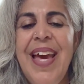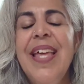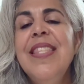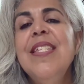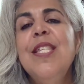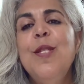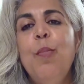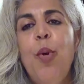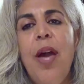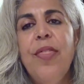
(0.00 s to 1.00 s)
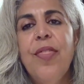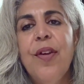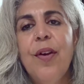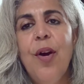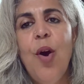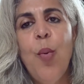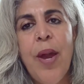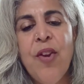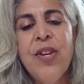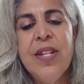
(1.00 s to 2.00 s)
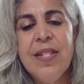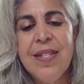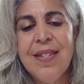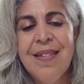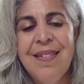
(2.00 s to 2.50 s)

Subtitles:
And this is breath awareness.